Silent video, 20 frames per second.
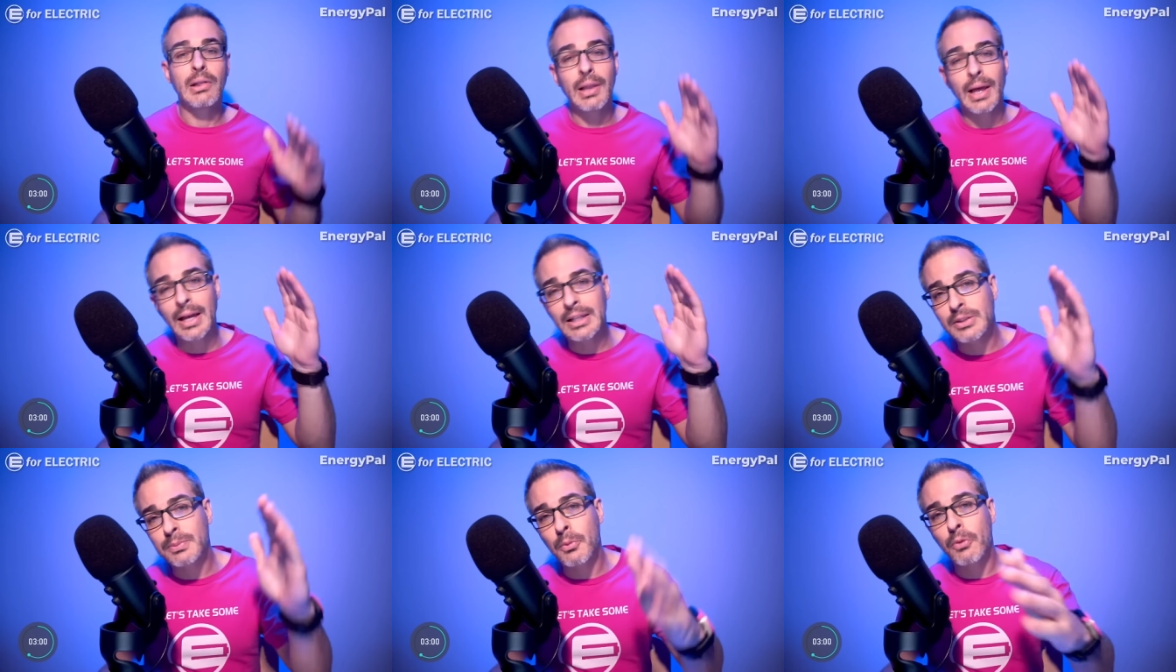
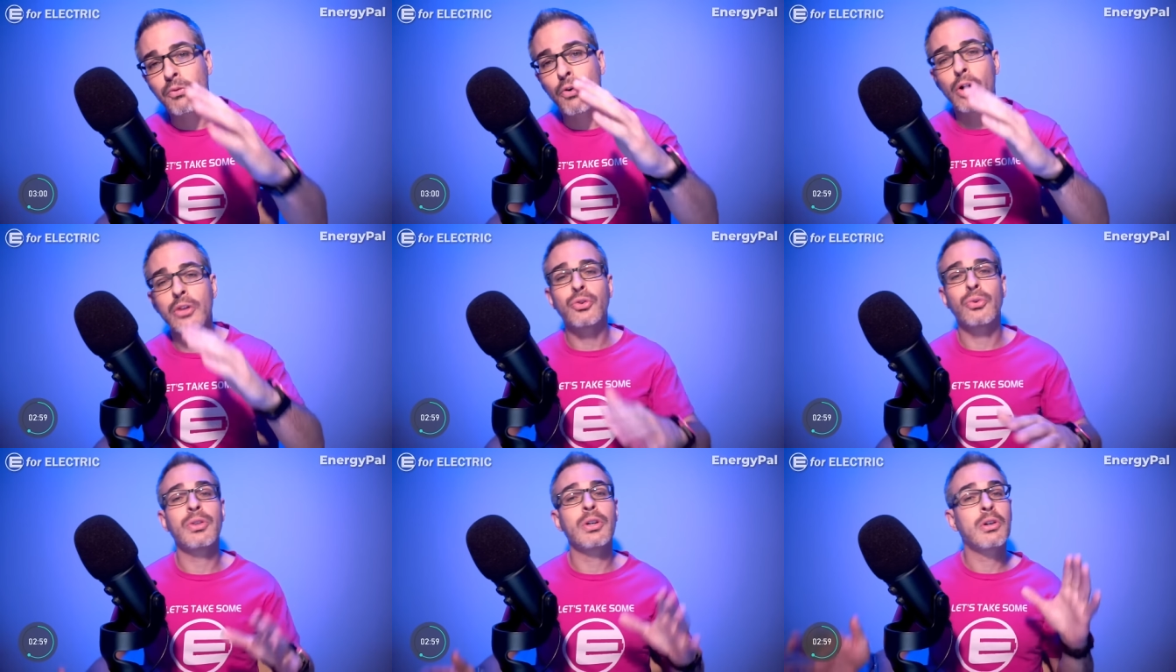Let's move
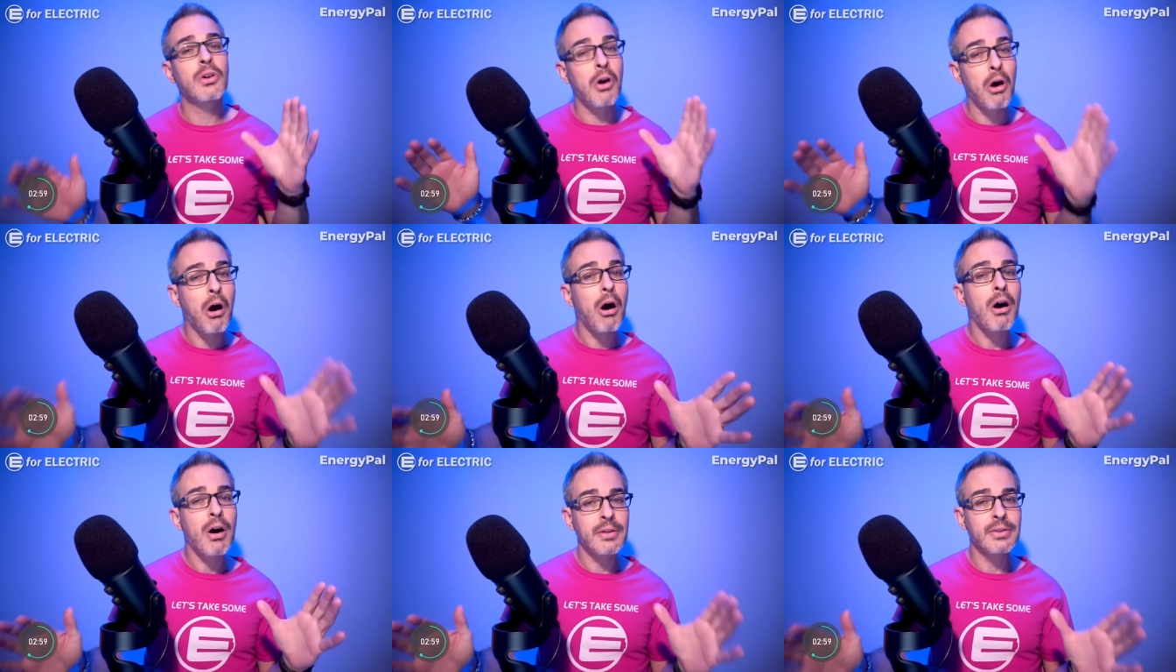on to the
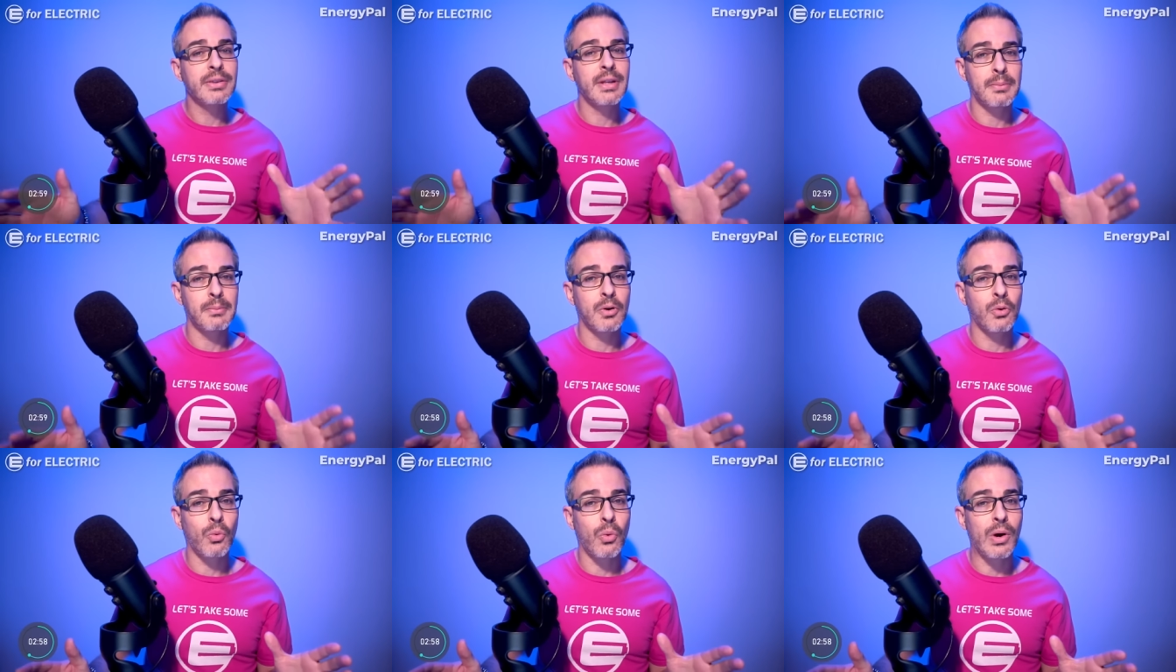con
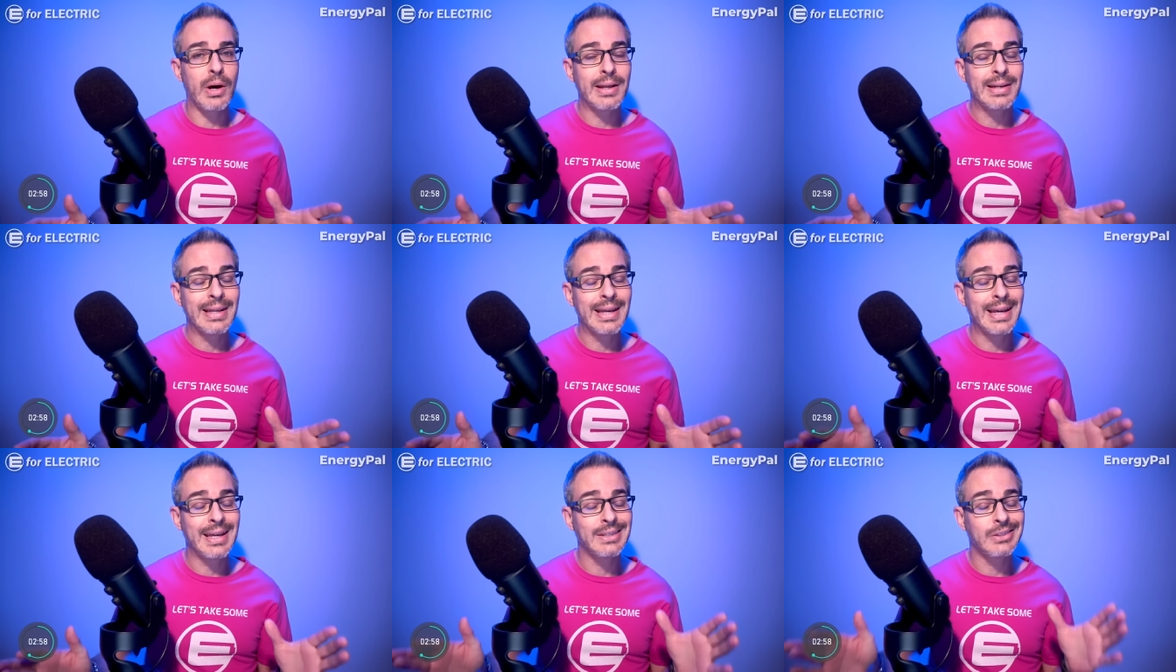number
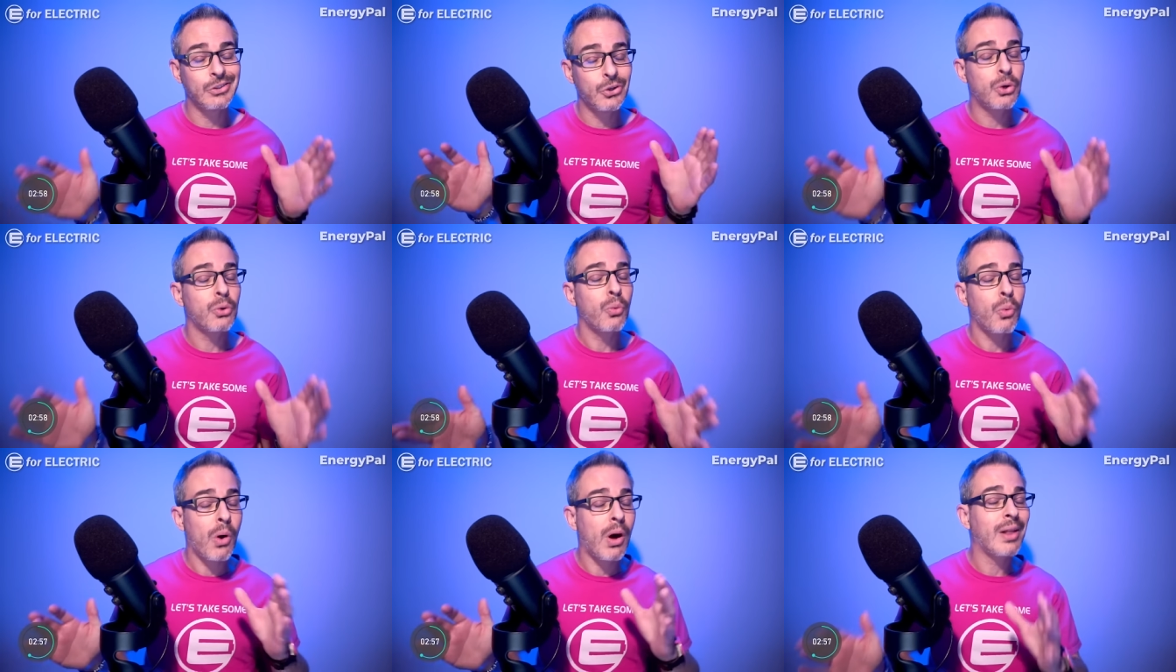one and
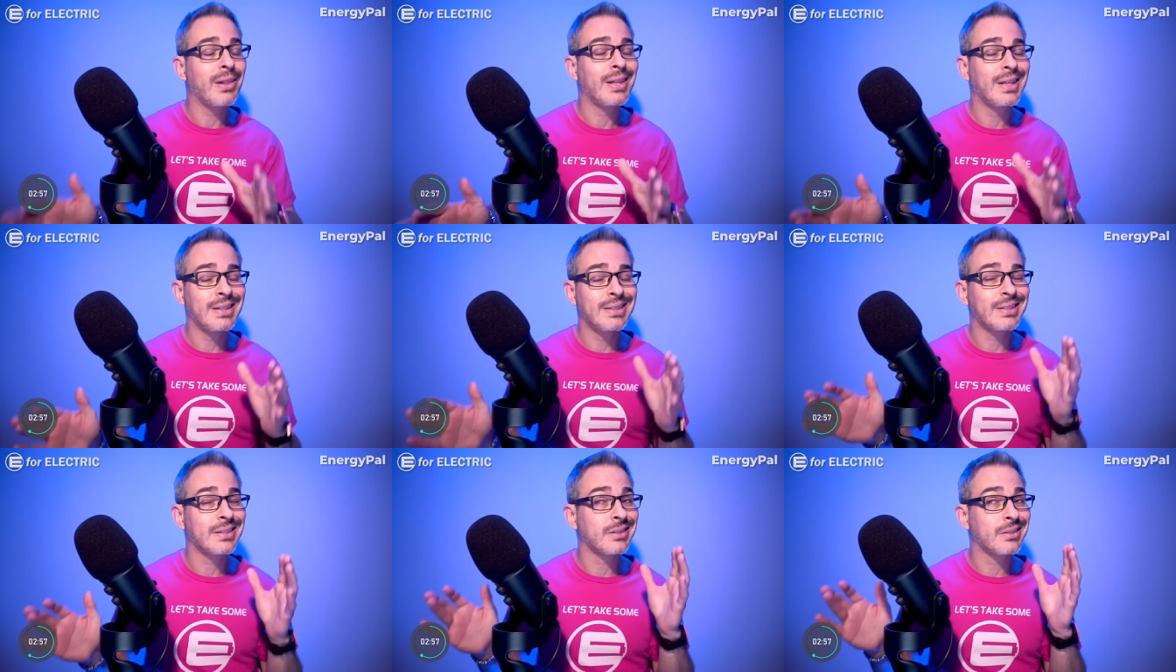your
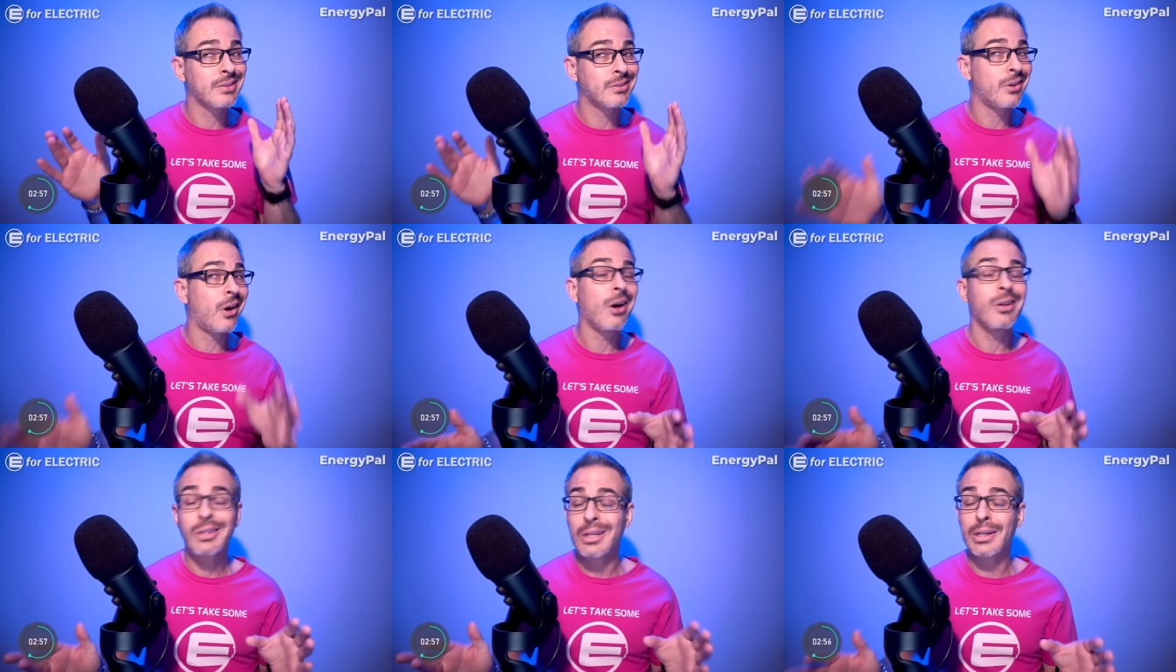wallet is
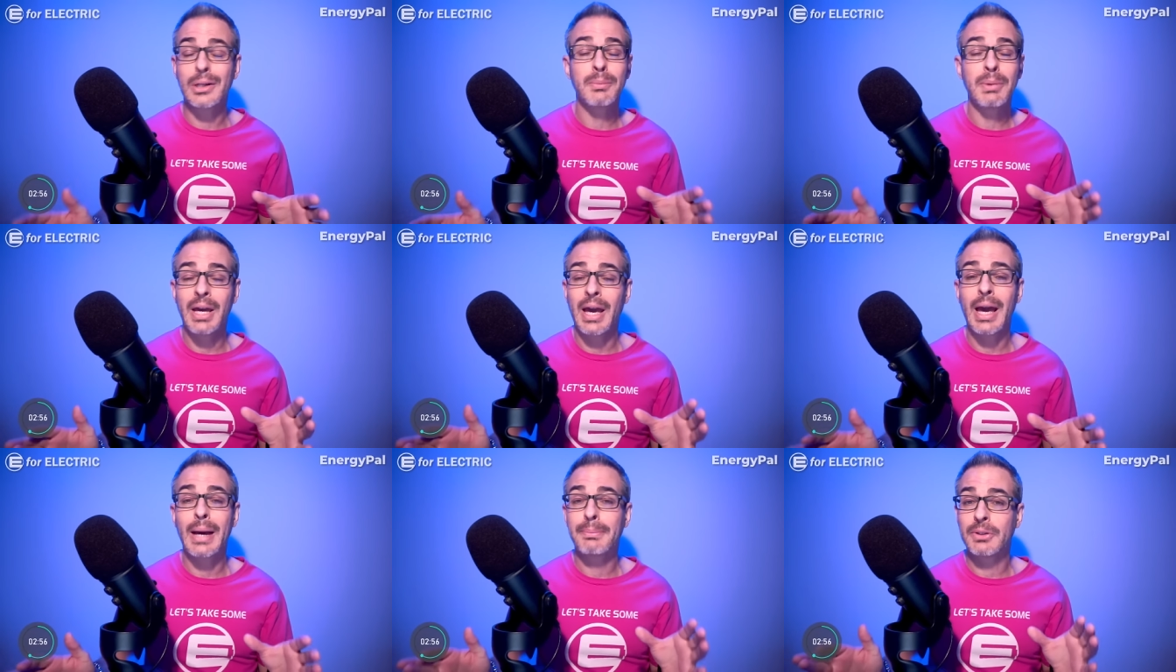not going to
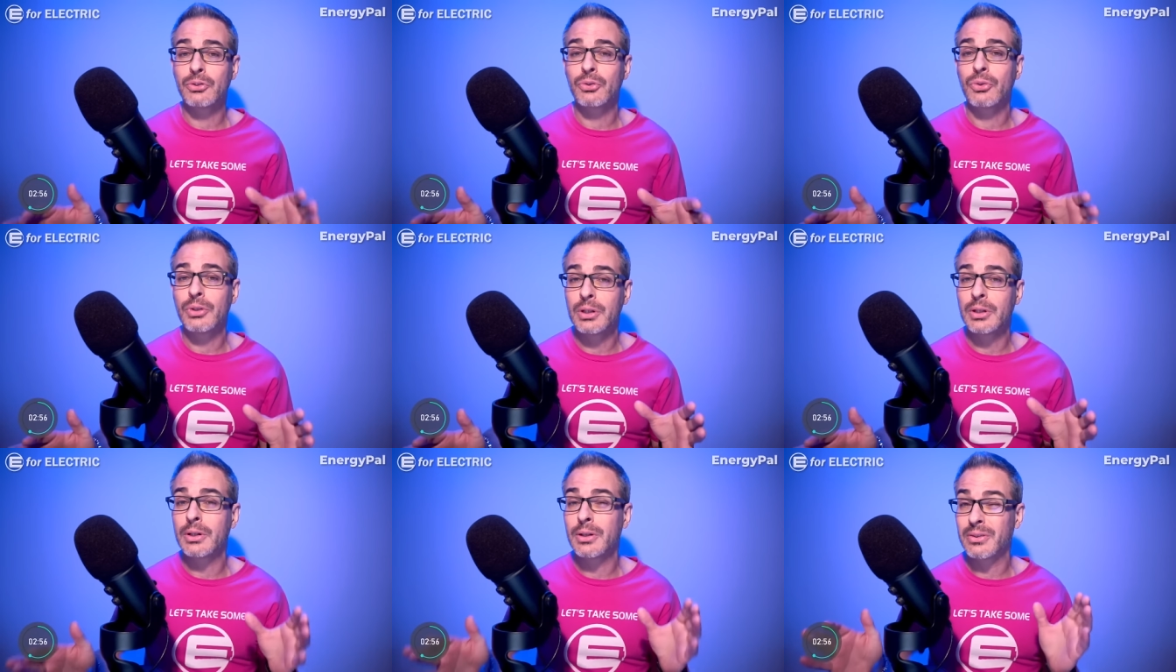be happy
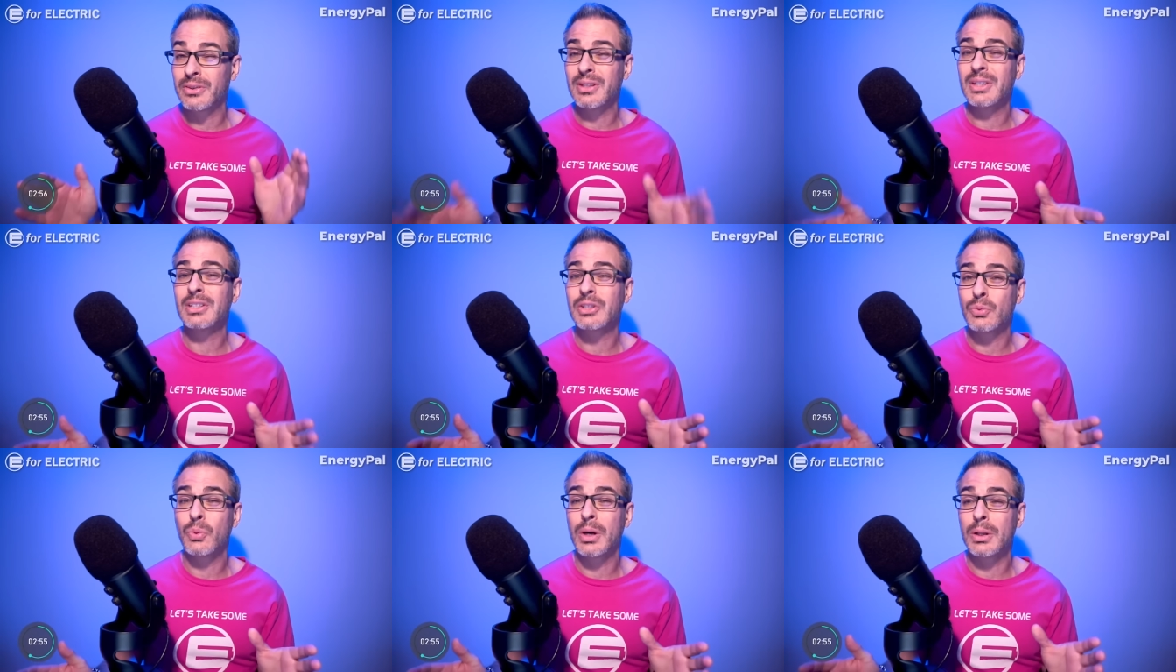to hear
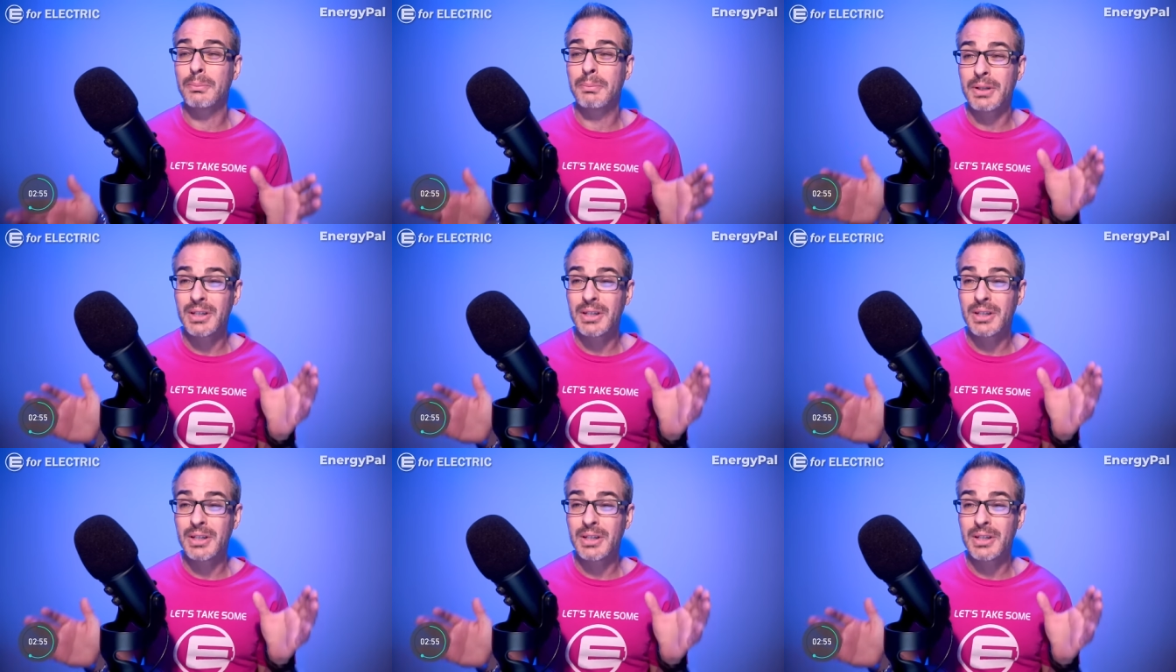this one